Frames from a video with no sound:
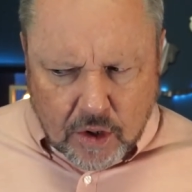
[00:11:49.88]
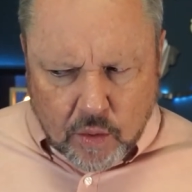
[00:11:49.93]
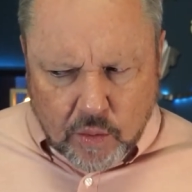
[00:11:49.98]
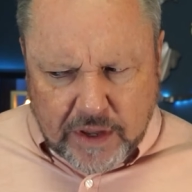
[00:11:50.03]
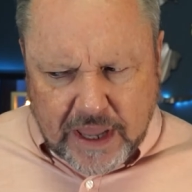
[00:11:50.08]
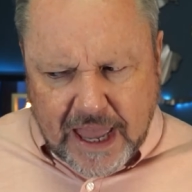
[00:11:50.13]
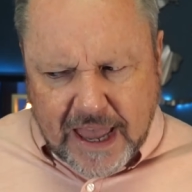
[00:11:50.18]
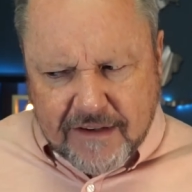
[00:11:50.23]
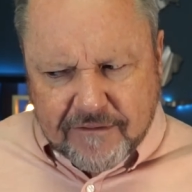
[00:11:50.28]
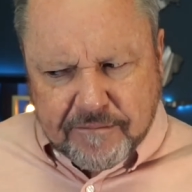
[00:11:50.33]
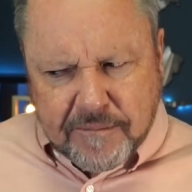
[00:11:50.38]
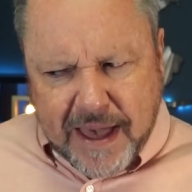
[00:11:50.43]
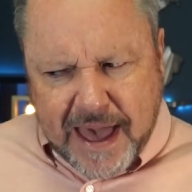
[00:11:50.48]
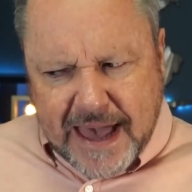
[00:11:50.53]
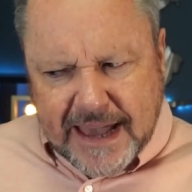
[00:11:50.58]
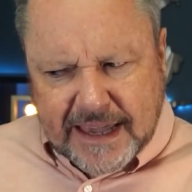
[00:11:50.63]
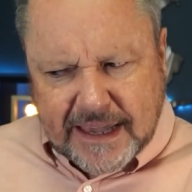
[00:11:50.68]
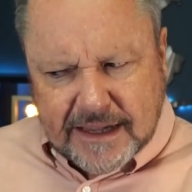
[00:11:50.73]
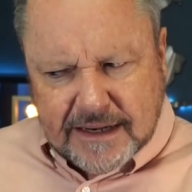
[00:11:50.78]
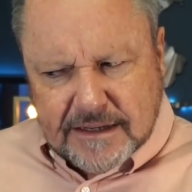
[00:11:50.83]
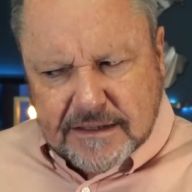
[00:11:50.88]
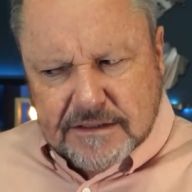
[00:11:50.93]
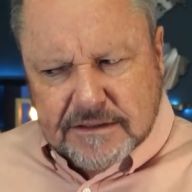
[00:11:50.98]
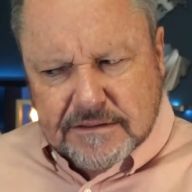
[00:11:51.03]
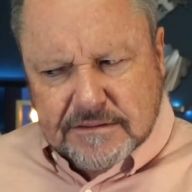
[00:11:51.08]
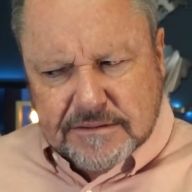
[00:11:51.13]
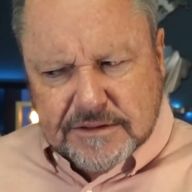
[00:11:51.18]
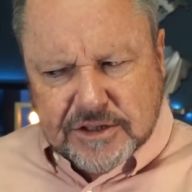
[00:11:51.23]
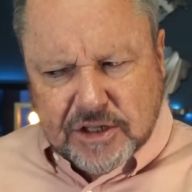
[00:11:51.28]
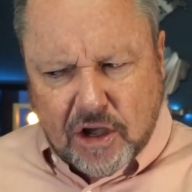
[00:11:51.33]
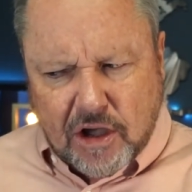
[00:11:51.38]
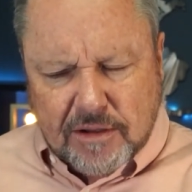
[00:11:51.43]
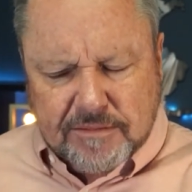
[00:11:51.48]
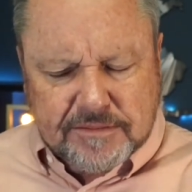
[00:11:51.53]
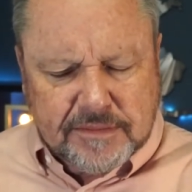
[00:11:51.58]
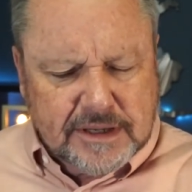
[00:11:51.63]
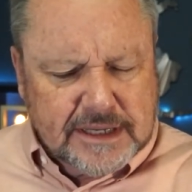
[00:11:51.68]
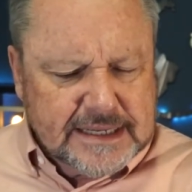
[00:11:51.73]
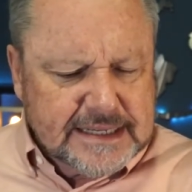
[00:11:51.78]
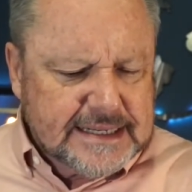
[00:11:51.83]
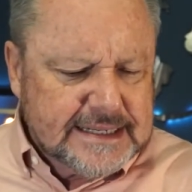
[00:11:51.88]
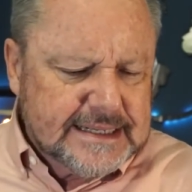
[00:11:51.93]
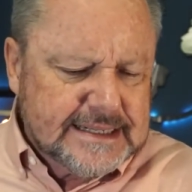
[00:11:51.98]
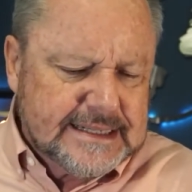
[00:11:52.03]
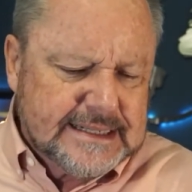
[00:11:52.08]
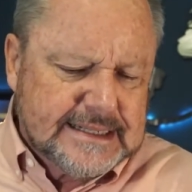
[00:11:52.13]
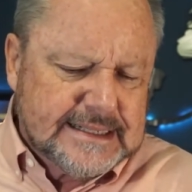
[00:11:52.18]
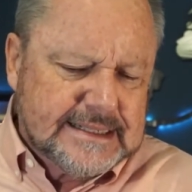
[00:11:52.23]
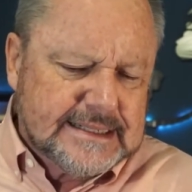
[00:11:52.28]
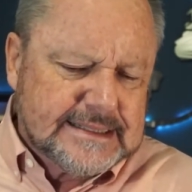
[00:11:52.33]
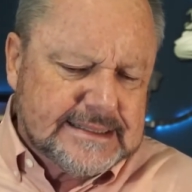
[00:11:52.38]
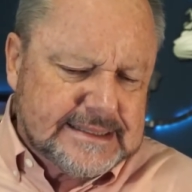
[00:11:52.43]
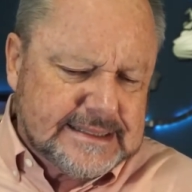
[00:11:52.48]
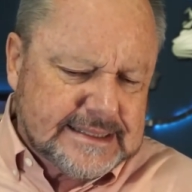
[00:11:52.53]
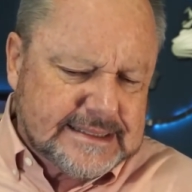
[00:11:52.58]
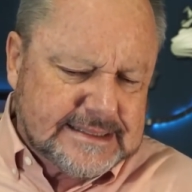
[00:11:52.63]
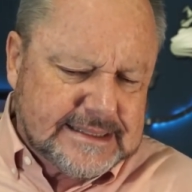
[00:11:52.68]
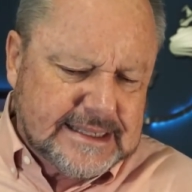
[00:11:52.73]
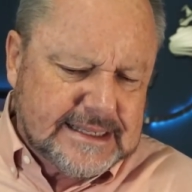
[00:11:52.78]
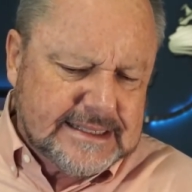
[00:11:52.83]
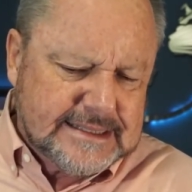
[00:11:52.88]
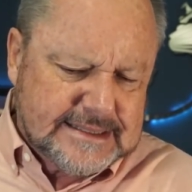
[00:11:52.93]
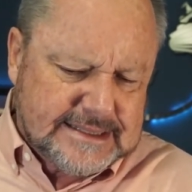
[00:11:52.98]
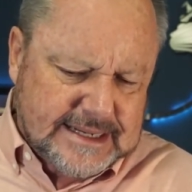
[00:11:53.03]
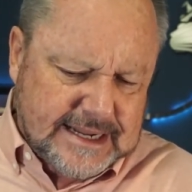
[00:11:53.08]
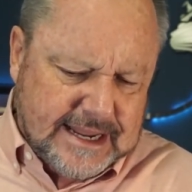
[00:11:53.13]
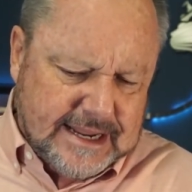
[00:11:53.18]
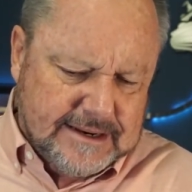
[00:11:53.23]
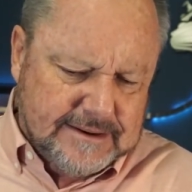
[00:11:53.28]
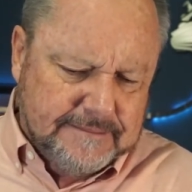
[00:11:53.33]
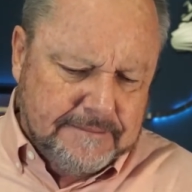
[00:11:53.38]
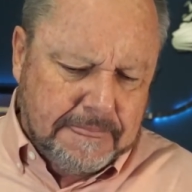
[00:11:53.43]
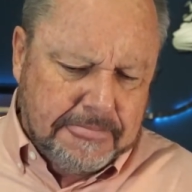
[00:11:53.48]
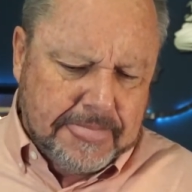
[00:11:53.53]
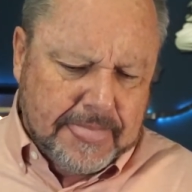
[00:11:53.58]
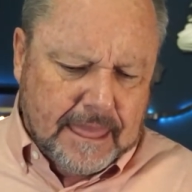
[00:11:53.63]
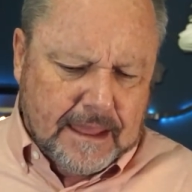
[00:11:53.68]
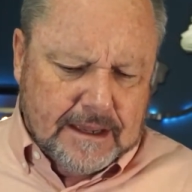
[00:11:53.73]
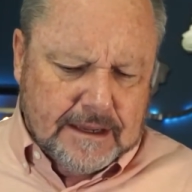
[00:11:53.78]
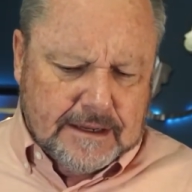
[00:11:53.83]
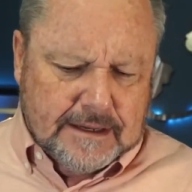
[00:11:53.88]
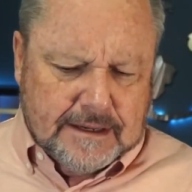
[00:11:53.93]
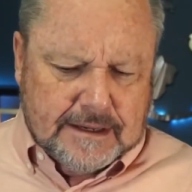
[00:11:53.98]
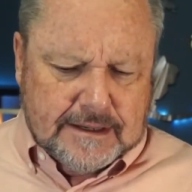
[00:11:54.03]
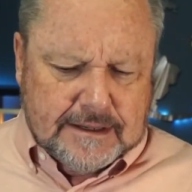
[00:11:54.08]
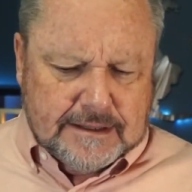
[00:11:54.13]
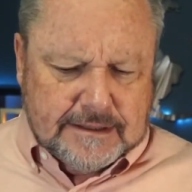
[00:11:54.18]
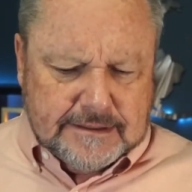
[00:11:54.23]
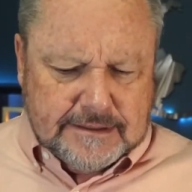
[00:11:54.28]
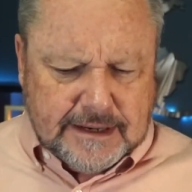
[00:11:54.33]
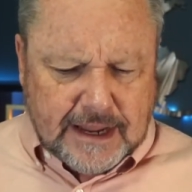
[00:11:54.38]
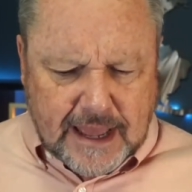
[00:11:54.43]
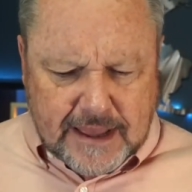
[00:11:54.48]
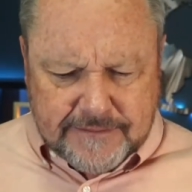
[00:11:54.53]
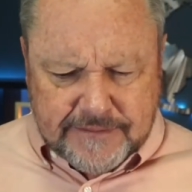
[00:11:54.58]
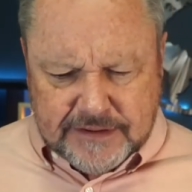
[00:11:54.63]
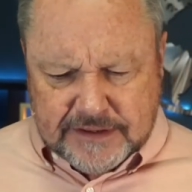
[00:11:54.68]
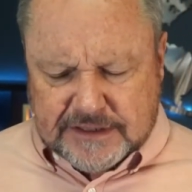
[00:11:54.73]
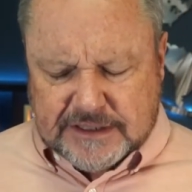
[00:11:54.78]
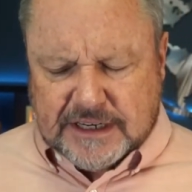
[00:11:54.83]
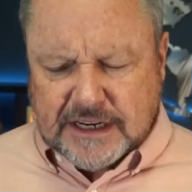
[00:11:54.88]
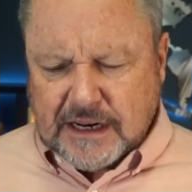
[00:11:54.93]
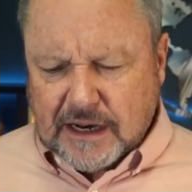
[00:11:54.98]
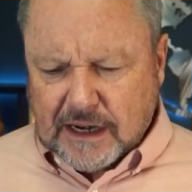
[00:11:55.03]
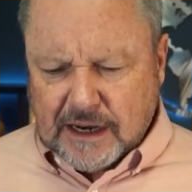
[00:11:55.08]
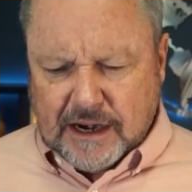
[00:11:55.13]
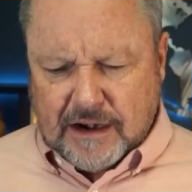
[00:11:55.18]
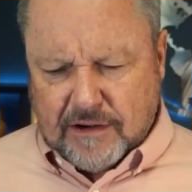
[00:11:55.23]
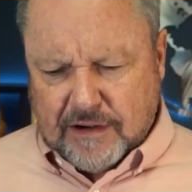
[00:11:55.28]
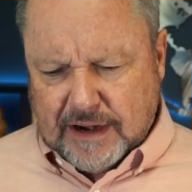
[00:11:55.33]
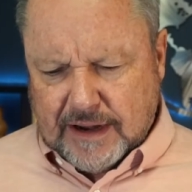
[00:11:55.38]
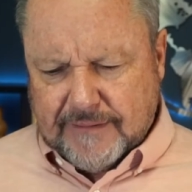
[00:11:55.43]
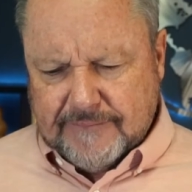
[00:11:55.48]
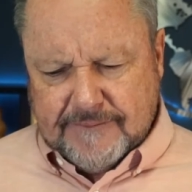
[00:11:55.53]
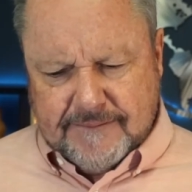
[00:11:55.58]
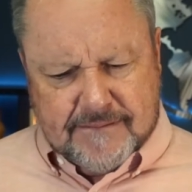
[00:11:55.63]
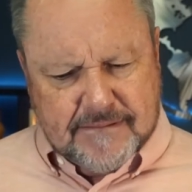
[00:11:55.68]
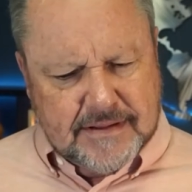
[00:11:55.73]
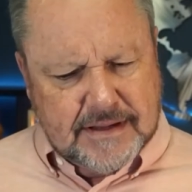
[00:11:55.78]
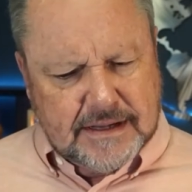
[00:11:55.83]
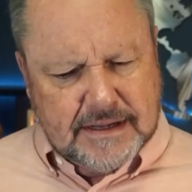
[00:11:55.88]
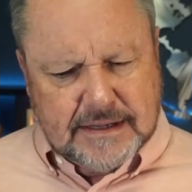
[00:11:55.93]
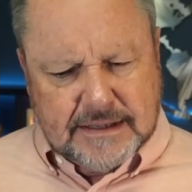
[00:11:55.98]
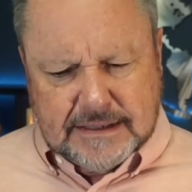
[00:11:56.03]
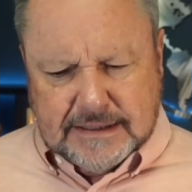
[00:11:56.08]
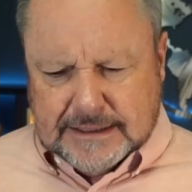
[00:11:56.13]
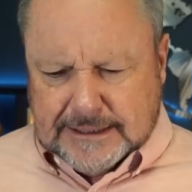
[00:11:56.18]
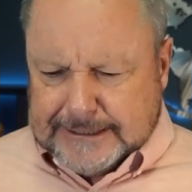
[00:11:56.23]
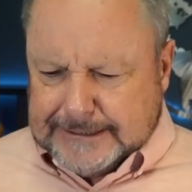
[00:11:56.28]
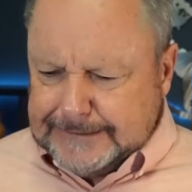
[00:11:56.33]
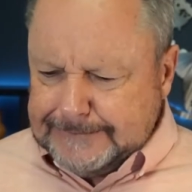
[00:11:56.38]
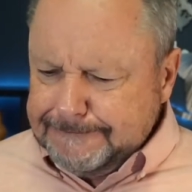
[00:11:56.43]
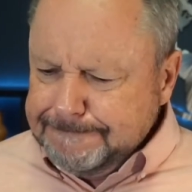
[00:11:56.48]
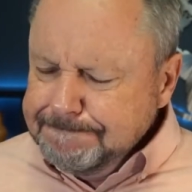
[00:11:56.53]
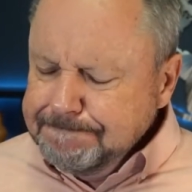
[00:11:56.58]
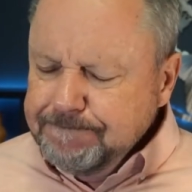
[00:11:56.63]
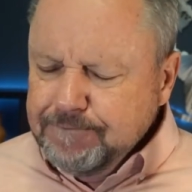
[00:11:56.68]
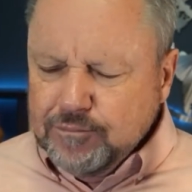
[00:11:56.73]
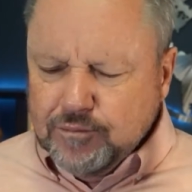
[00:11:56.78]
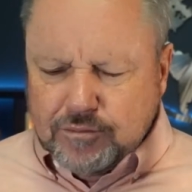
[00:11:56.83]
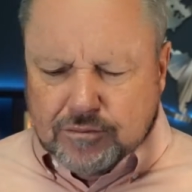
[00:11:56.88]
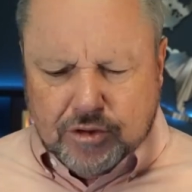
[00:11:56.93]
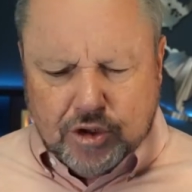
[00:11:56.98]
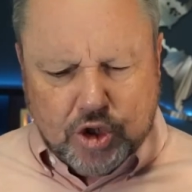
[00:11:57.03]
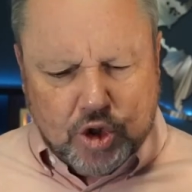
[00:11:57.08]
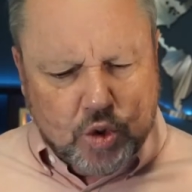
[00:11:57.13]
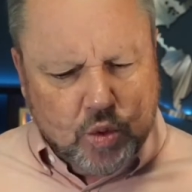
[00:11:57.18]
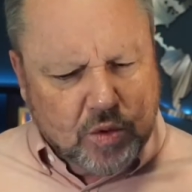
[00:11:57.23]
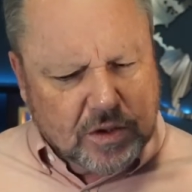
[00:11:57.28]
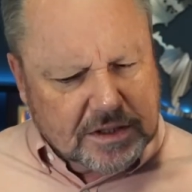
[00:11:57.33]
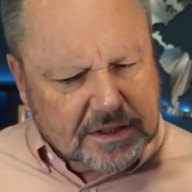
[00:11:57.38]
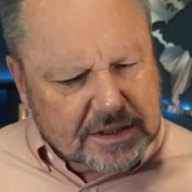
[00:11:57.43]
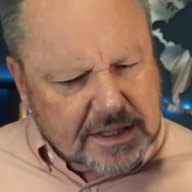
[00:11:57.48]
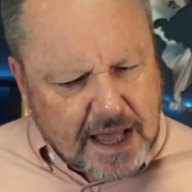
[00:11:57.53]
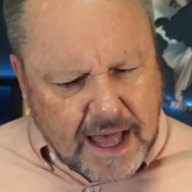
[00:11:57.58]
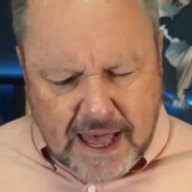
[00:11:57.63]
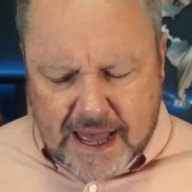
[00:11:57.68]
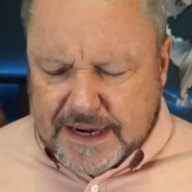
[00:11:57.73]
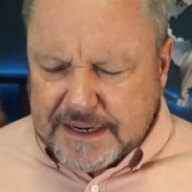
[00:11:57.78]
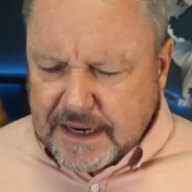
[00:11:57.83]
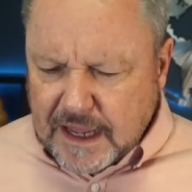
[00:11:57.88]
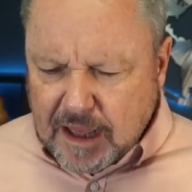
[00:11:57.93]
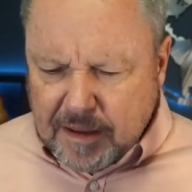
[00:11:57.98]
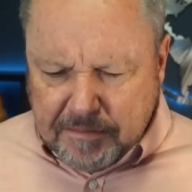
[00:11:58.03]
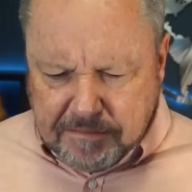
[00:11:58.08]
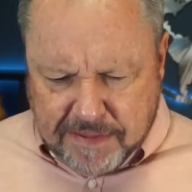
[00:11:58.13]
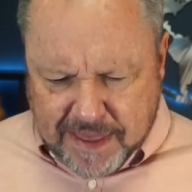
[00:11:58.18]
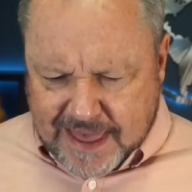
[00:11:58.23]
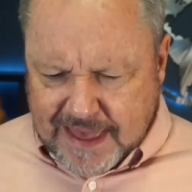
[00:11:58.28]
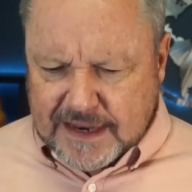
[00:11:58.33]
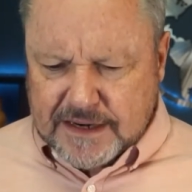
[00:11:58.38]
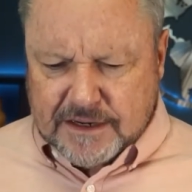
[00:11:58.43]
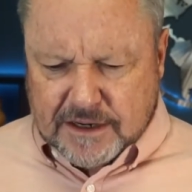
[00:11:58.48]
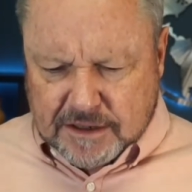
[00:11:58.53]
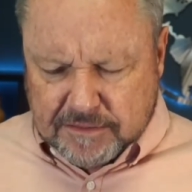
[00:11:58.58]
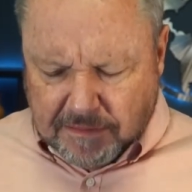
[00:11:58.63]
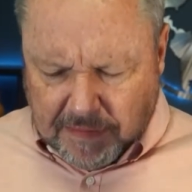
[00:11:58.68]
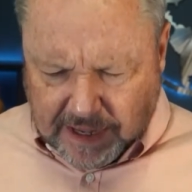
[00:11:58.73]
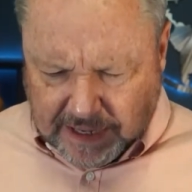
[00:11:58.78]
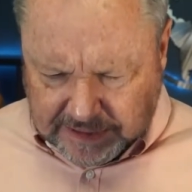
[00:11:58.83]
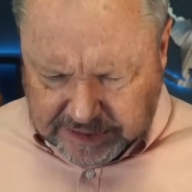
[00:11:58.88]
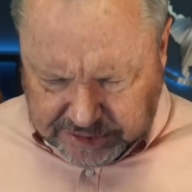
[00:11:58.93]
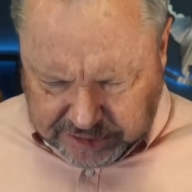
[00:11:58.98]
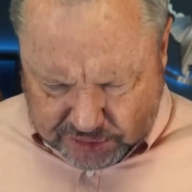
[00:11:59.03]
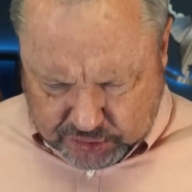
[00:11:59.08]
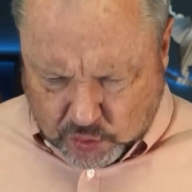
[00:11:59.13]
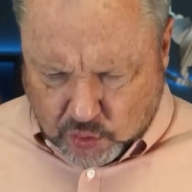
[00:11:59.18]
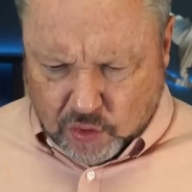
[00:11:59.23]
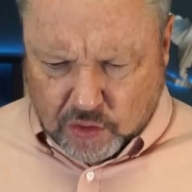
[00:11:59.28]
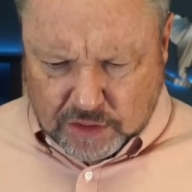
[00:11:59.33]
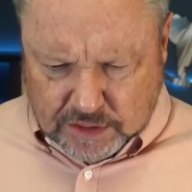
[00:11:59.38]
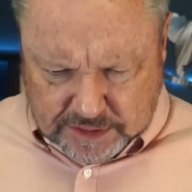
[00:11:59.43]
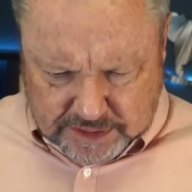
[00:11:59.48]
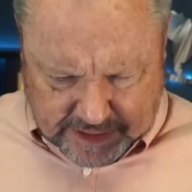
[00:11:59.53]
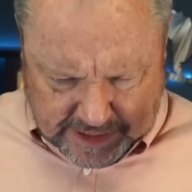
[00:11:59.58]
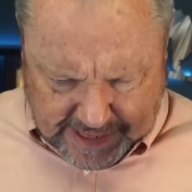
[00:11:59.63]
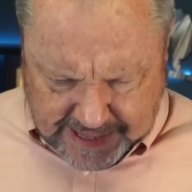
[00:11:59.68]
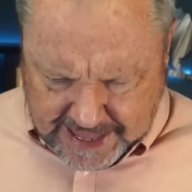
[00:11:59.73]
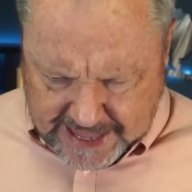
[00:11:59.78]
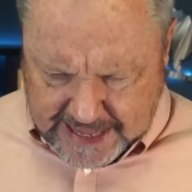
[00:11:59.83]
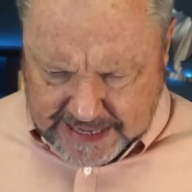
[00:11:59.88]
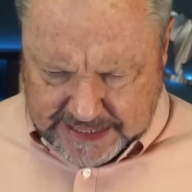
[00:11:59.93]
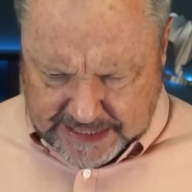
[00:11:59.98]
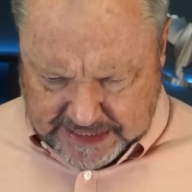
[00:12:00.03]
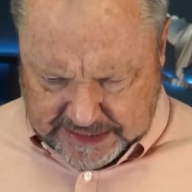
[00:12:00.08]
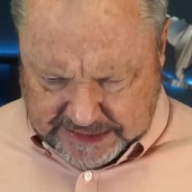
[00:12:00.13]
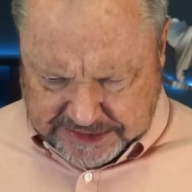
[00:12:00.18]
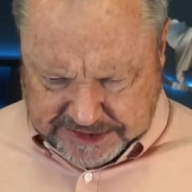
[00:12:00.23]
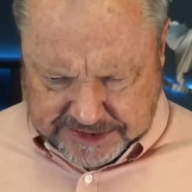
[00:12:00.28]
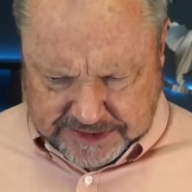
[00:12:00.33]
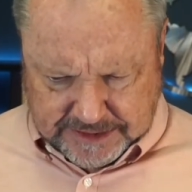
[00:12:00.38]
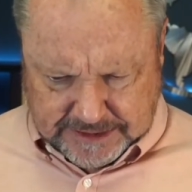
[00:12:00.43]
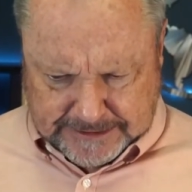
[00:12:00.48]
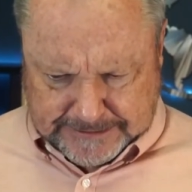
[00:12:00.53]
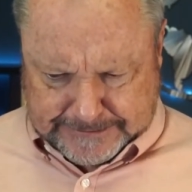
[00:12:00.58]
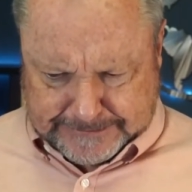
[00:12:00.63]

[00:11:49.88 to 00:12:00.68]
We have back in Psalm 1610 David declaring, You will not abandon my soul to Hades.